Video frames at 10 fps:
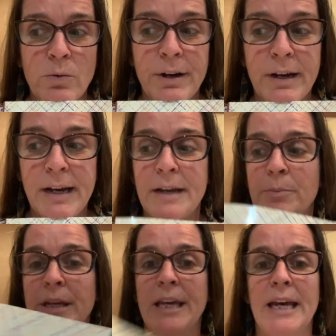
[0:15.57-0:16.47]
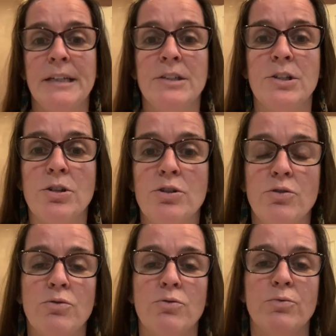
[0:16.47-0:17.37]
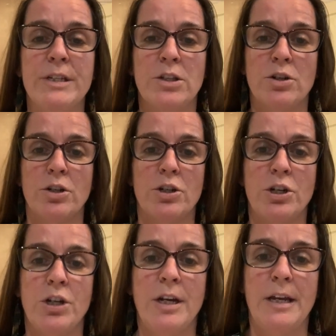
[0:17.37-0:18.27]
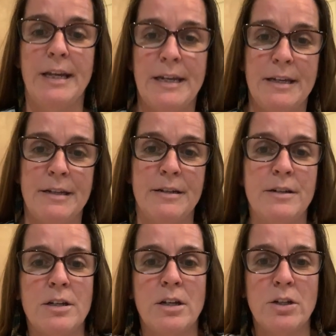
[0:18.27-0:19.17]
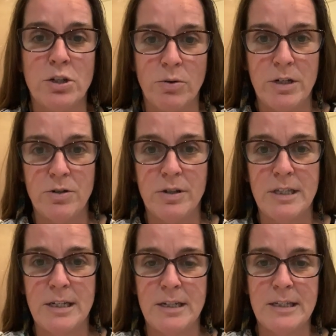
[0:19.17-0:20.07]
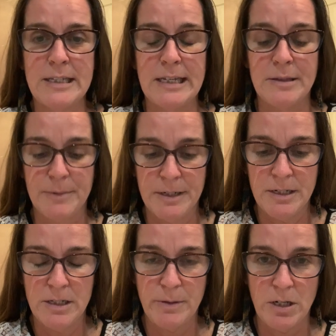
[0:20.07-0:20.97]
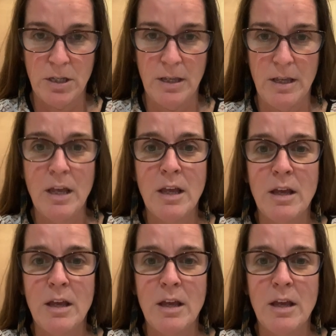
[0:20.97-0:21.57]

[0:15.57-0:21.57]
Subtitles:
where I began to do research and show interest in assessment, especially